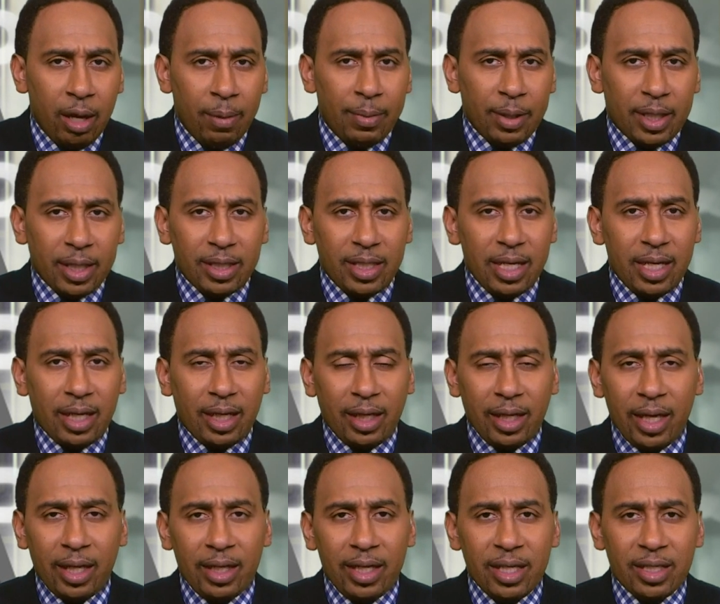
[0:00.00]
Because he
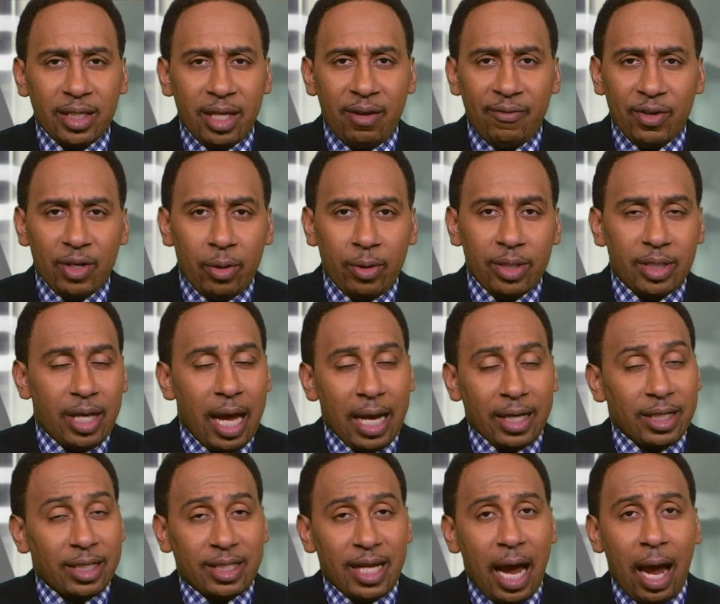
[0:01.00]
clearly is, even though he's
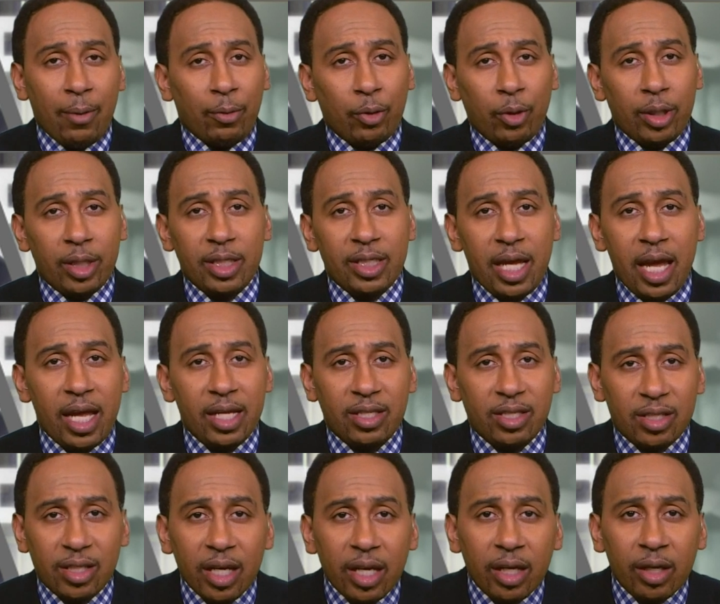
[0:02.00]
got the towel on his head
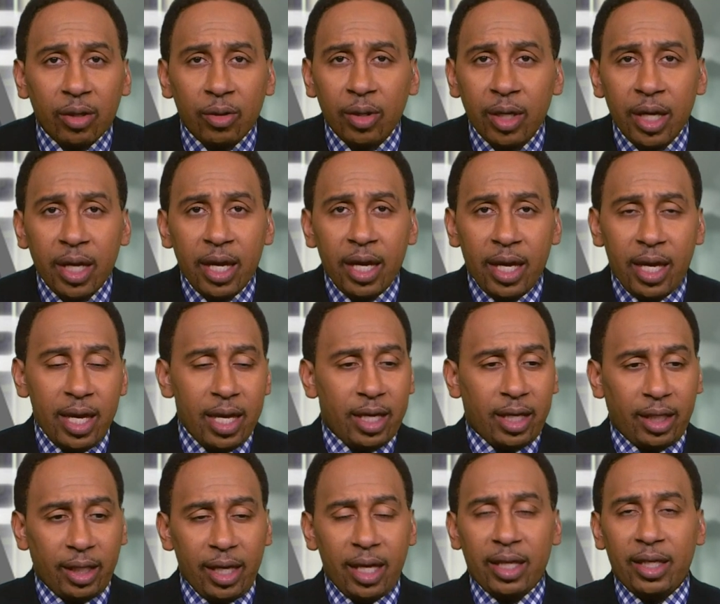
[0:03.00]
still, he
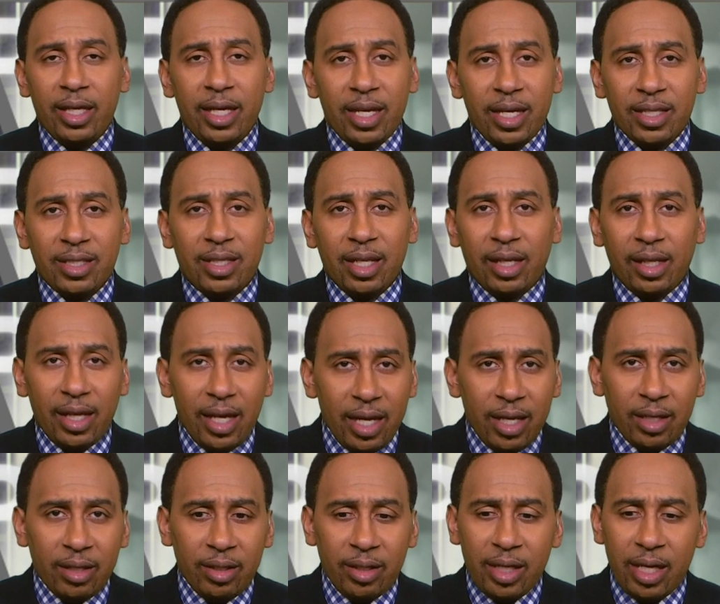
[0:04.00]
clearly is the leader.